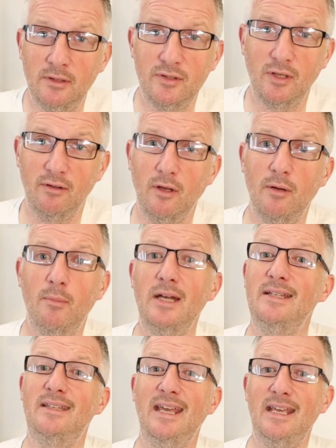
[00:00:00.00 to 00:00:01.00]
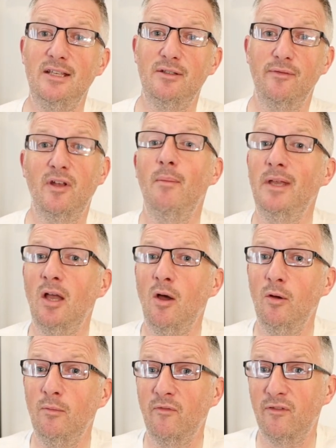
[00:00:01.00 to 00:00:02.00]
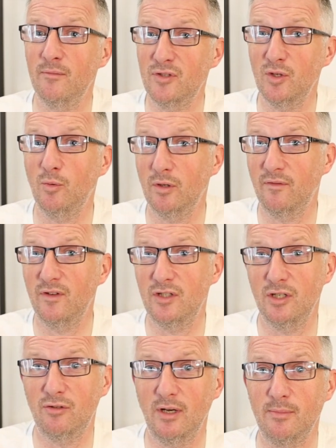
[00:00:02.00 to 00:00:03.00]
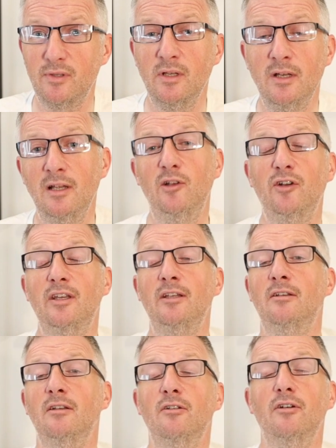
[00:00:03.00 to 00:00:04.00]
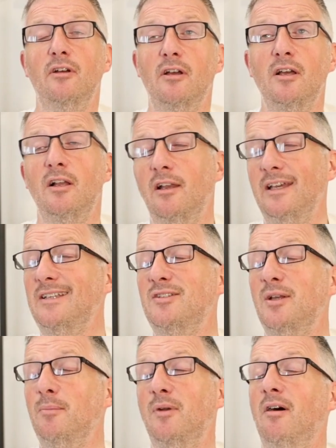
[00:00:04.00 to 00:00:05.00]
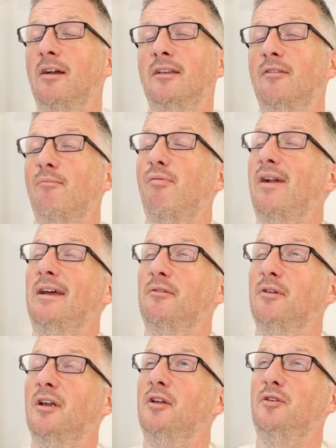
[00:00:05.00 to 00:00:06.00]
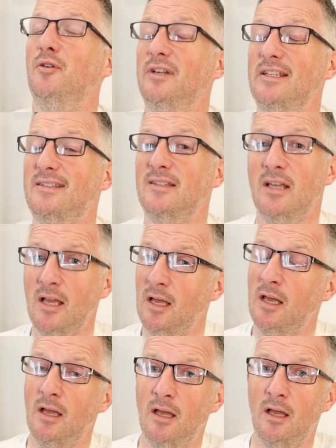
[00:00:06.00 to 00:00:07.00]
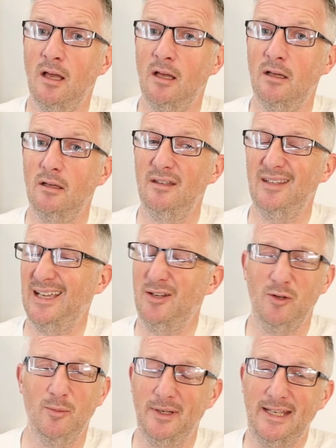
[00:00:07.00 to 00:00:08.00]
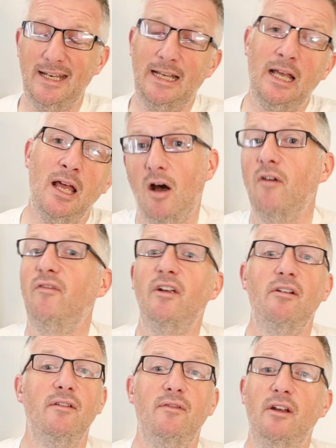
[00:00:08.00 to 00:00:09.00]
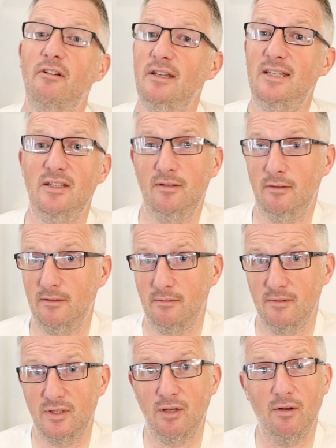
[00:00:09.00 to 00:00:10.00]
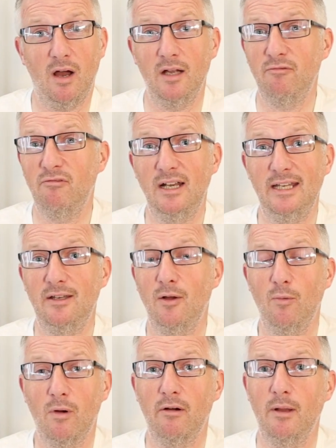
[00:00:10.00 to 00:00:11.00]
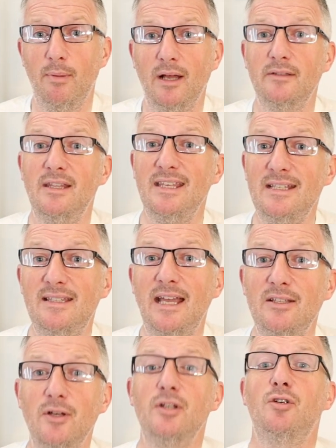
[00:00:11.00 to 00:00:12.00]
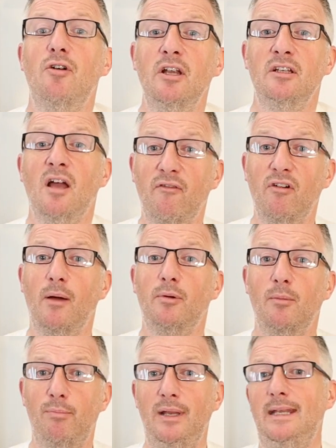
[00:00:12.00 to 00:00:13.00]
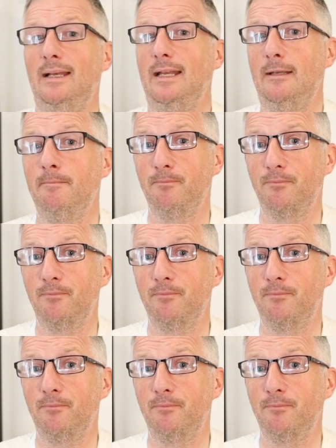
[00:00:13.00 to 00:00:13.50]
So my days of coming home from saltwater fishing trips looking to look like some kind of brown Adonis, yeah, no, who am I kidding, are very, very distant. So I really don't worry about it. These days I try and cover up completely.